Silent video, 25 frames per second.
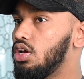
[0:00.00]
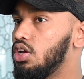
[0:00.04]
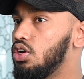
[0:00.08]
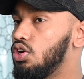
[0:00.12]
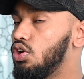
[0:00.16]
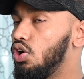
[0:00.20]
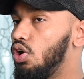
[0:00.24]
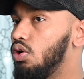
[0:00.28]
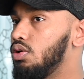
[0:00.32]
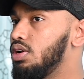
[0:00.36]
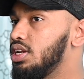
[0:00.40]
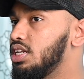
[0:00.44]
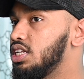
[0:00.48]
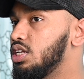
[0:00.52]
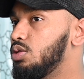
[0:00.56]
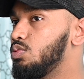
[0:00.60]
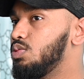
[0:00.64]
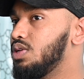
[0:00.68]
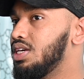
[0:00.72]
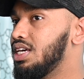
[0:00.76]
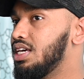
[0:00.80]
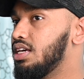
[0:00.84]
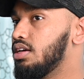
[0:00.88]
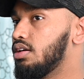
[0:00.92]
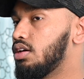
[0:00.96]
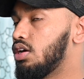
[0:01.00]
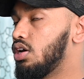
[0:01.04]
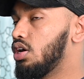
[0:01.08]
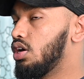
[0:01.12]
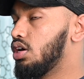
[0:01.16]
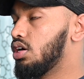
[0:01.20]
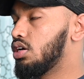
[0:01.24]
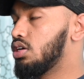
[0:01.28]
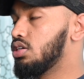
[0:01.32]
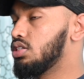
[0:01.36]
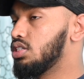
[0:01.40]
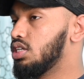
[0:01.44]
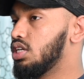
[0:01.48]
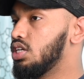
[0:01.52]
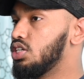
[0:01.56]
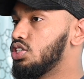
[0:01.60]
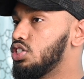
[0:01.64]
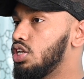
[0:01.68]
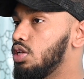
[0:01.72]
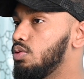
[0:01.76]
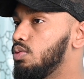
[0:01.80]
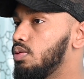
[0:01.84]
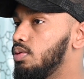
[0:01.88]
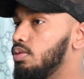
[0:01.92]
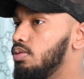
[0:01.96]
not only did we, because
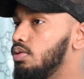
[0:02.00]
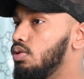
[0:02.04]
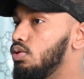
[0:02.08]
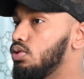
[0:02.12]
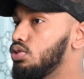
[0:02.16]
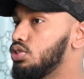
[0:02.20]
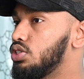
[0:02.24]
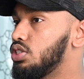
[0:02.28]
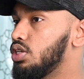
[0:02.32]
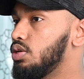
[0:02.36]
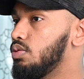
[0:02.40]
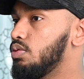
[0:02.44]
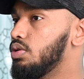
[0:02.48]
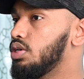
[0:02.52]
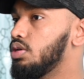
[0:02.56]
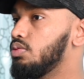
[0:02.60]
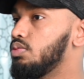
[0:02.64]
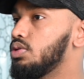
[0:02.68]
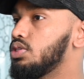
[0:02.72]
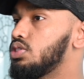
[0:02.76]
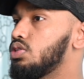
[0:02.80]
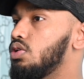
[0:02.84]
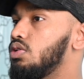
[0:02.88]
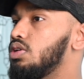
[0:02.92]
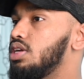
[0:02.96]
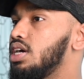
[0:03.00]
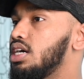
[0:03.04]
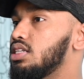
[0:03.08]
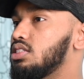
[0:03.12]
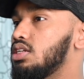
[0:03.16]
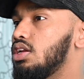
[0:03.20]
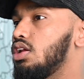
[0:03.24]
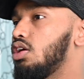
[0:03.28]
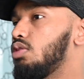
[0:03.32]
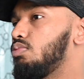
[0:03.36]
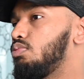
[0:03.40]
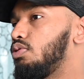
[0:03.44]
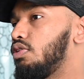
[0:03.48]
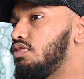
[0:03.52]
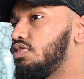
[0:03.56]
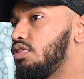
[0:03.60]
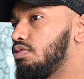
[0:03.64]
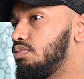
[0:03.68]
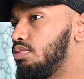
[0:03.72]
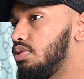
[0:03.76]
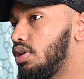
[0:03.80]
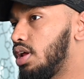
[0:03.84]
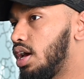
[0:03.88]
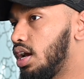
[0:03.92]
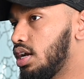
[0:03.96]
initially when we launched it, we sold it as a non-profit
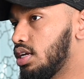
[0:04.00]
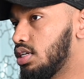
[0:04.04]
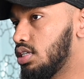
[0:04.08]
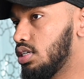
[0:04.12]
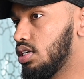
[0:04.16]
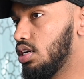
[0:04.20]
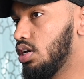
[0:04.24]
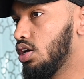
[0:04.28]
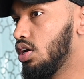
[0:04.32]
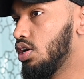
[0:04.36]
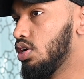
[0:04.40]
product.